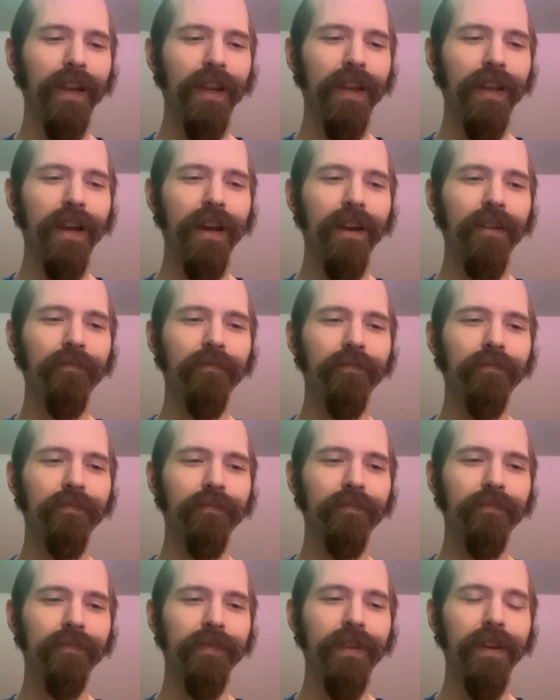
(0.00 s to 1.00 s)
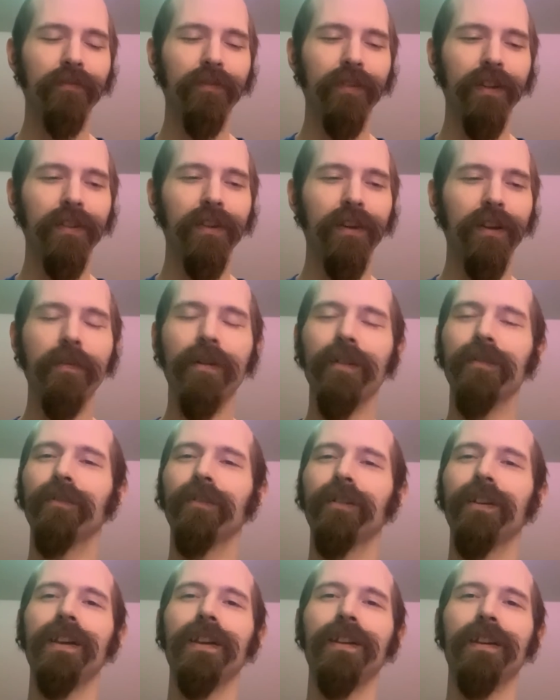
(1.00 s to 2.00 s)
and I've definitely thought
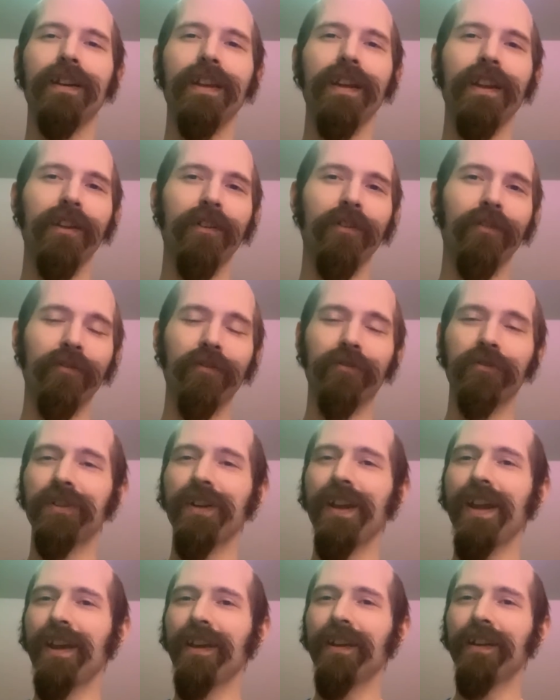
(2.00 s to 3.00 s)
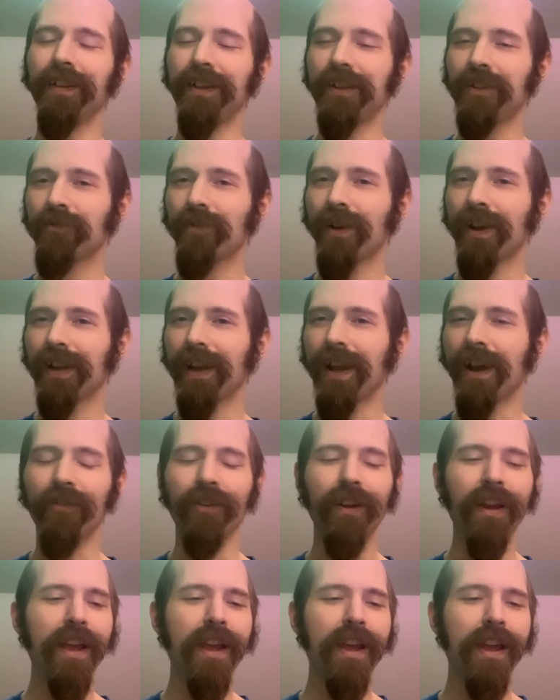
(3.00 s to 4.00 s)
about looking into knitting or crocheting, at least trying it
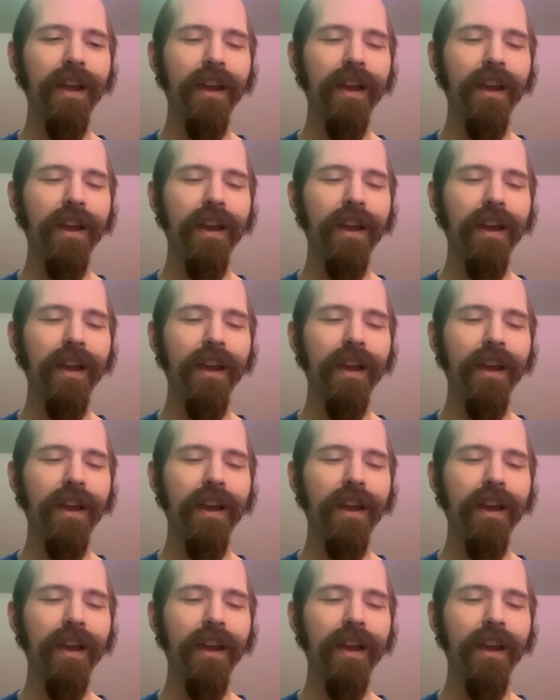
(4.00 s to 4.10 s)
out,